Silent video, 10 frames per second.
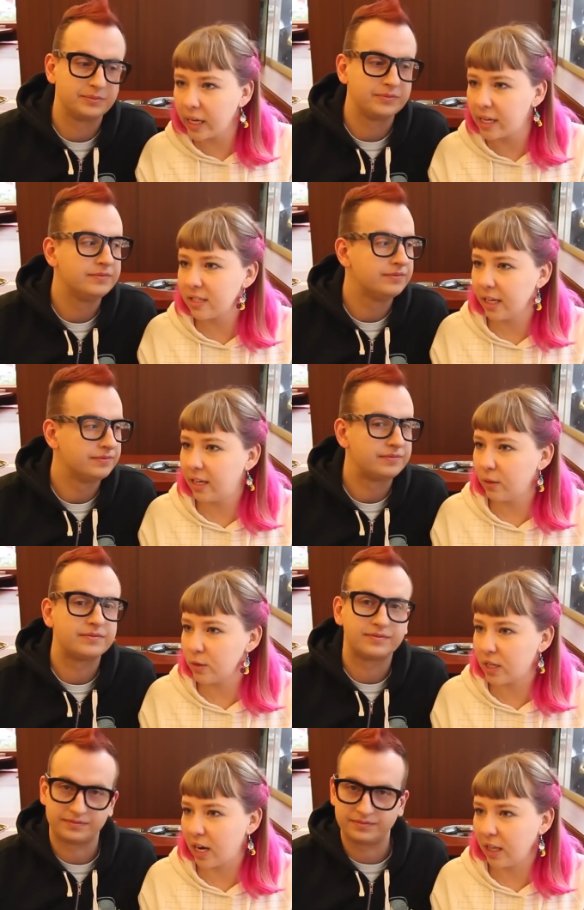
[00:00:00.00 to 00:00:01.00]
Speaker 1: meal.
Speaker 2: Yeah, like
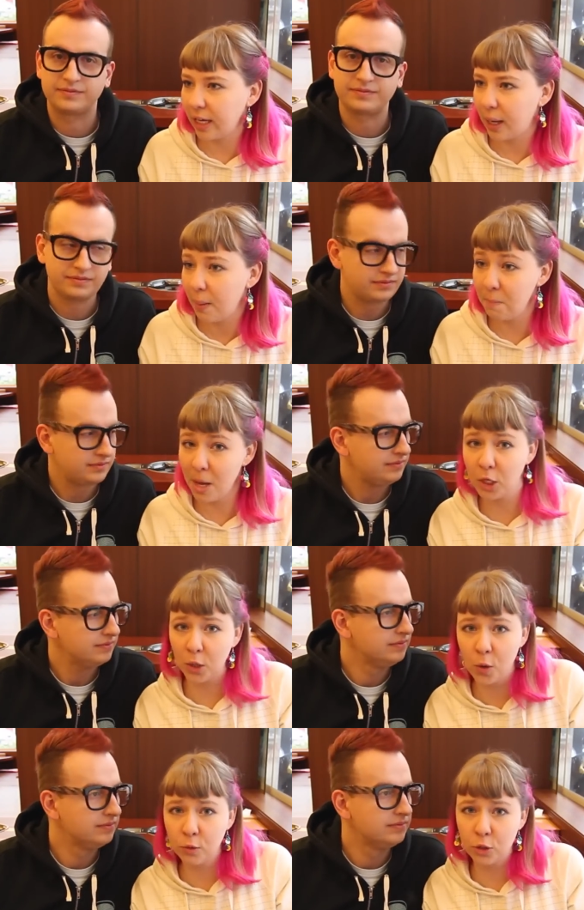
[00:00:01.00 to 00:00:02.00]
those kind of like make
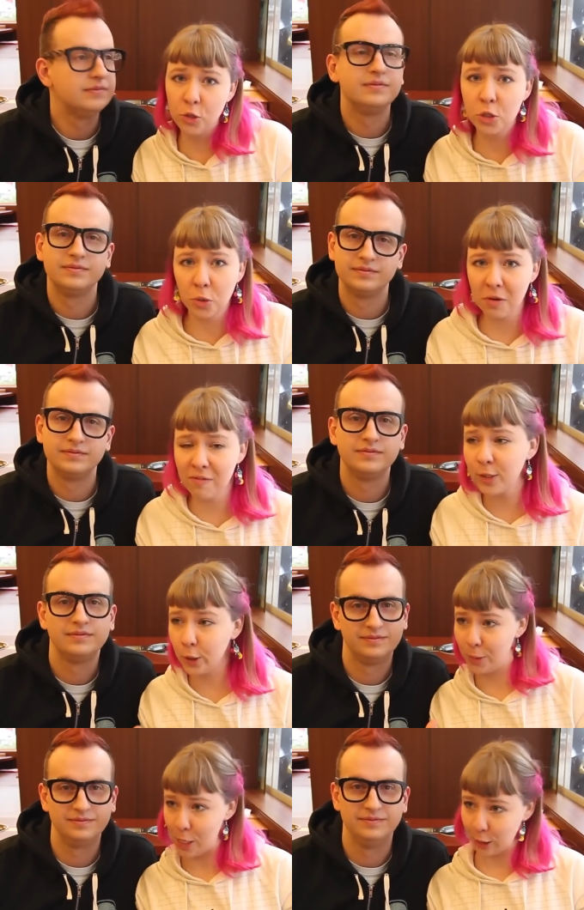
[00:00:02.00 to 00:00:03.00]
your own, choose your own
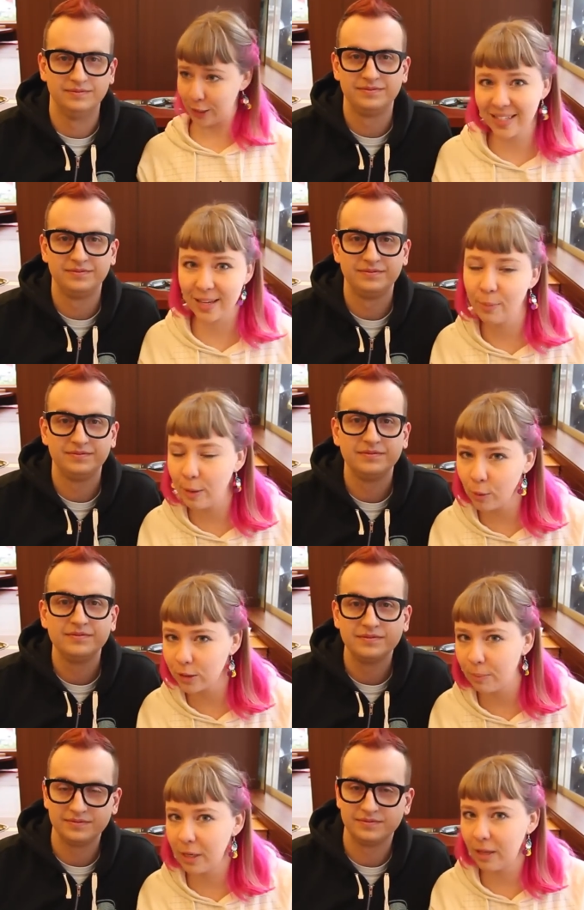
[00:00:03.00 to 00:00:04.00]
adventure meals. Mm-hmm. Some people
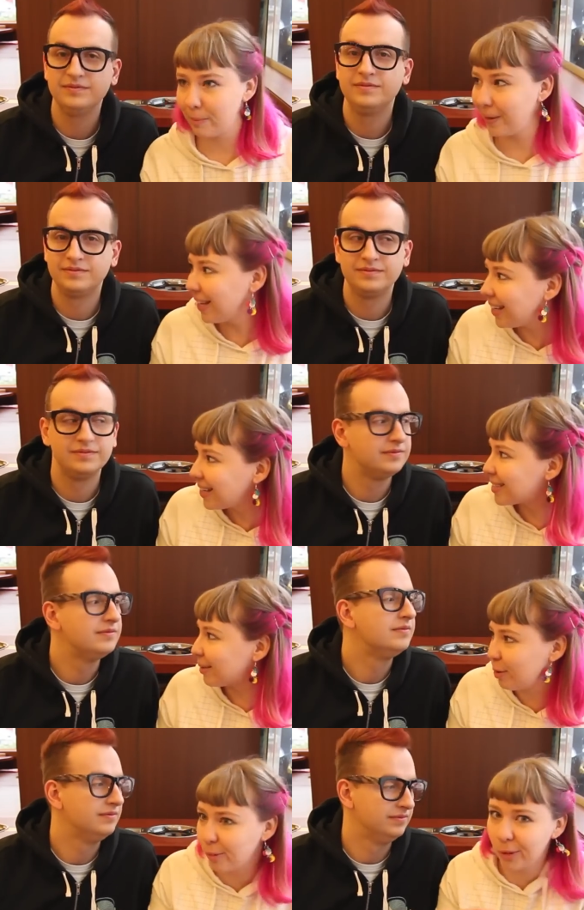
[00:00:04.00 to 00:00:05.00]
will dump it in the beginning,
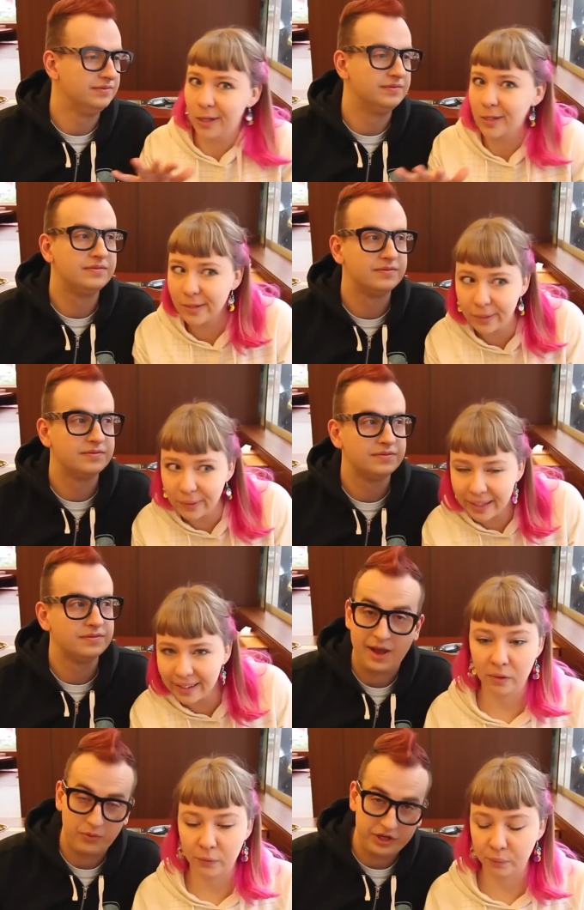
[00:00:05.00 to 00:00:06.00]
some people put it mm-hmm. in
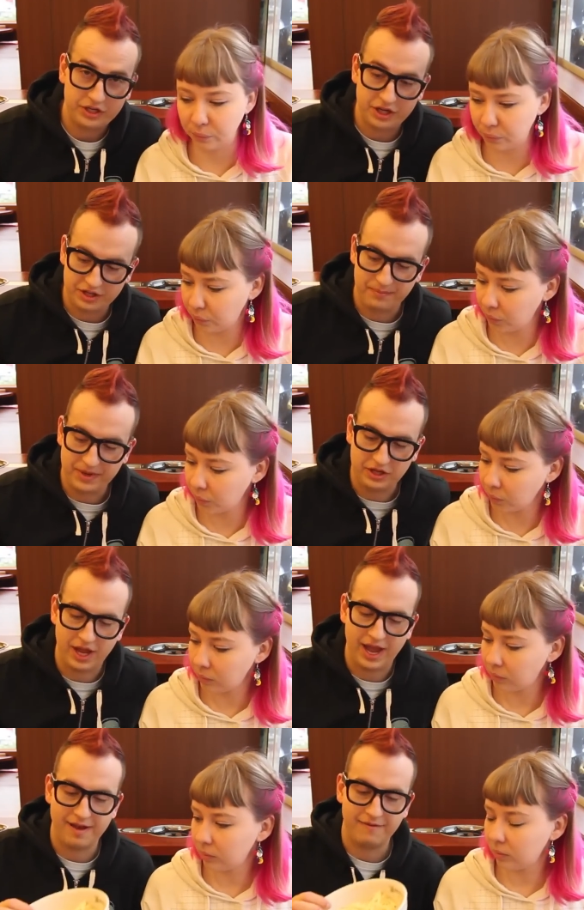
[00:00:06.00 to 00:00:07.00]
slowly. And
Speaker 1: when you're done the meat,
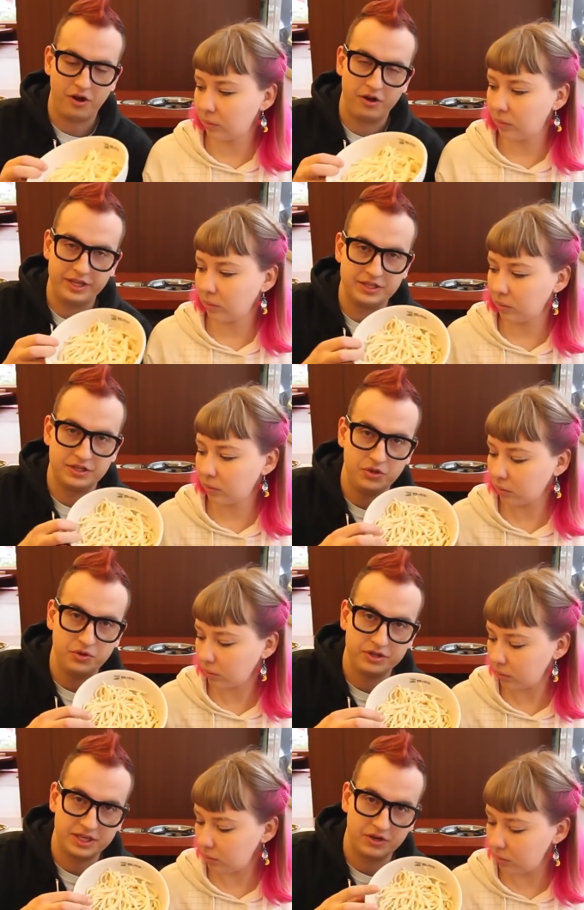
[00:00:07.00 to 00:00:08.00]
you have all these
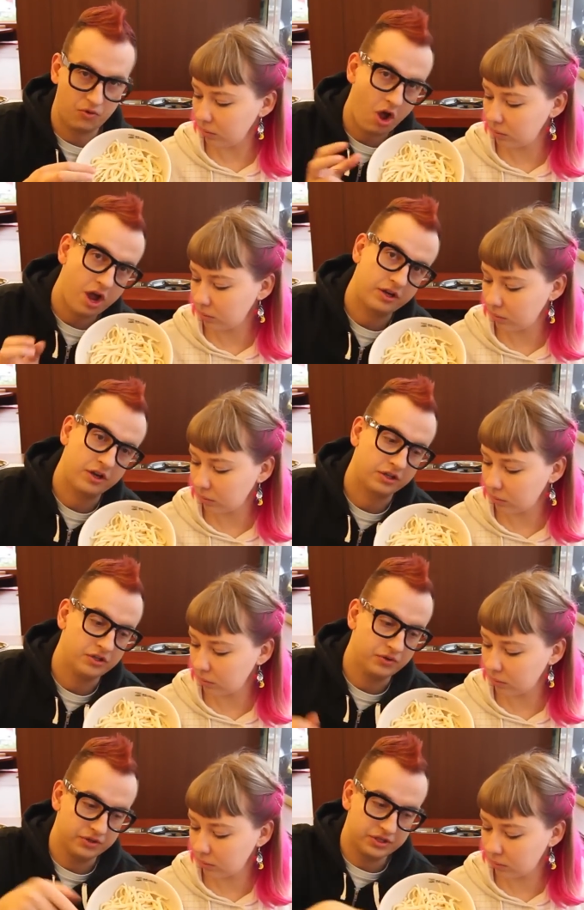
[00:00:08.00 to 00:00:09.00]
noodles here, raw and
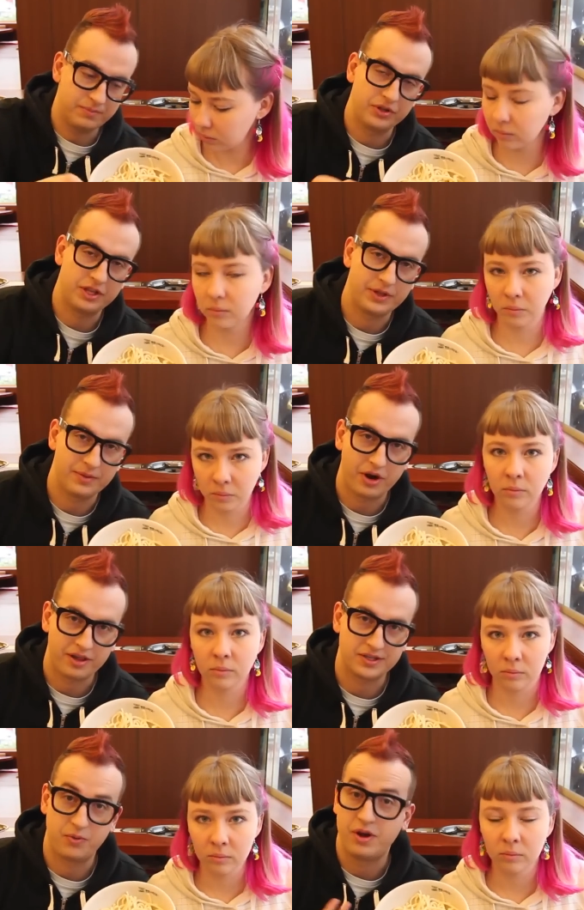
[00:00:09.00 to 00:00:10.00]
cooked noodles. You put them in the
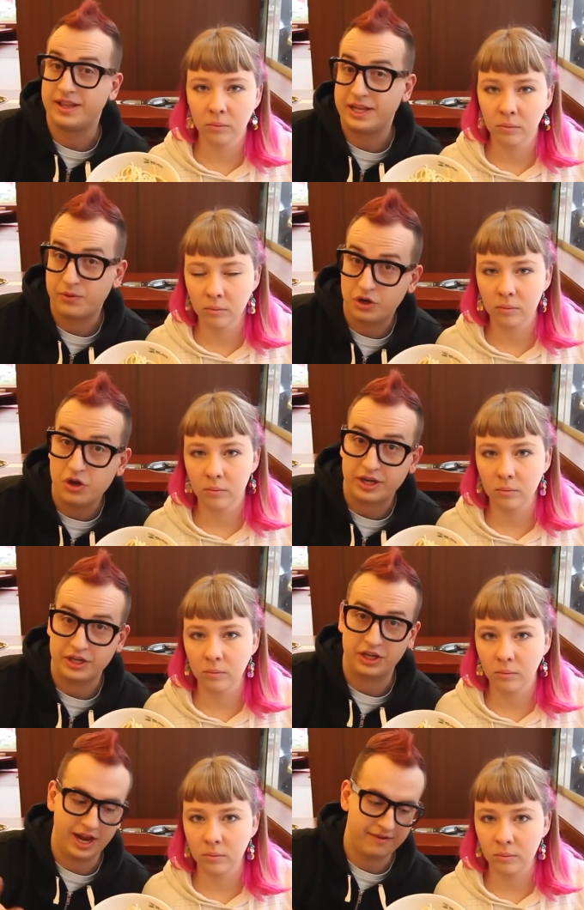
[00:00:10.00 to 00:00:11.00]
broth as well, and they will
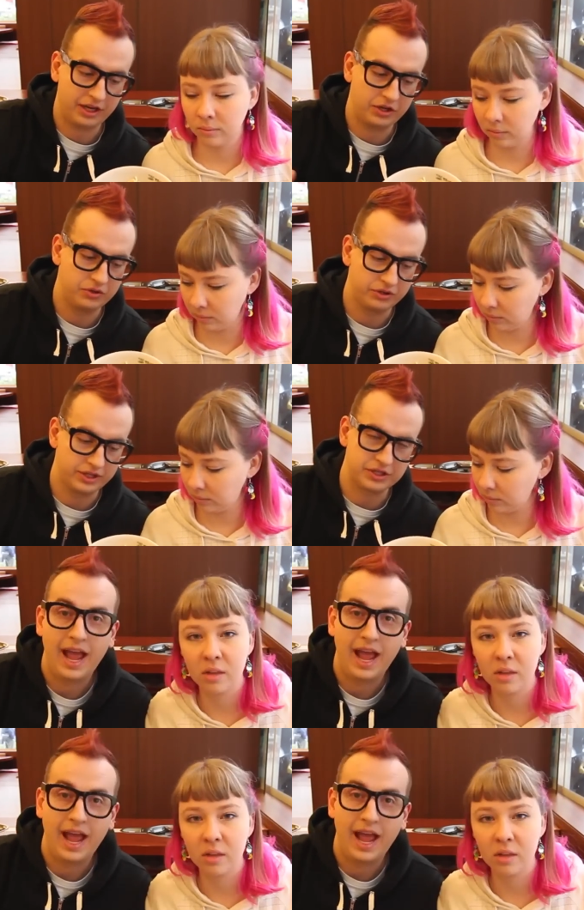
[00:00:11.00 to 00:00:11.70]
cook, and you can have like a noodle dish.